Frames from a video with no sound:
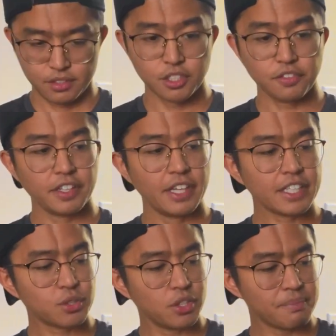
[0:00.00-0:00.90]
So for the
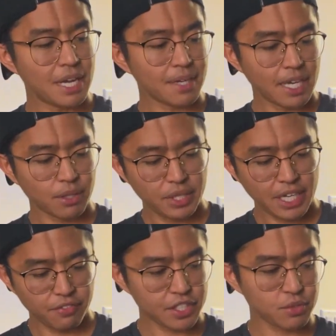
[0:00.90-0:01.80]
next cooling backpack, we
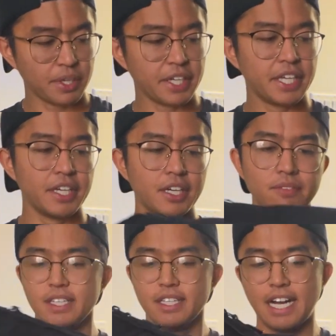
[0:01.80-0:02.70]
have this one here.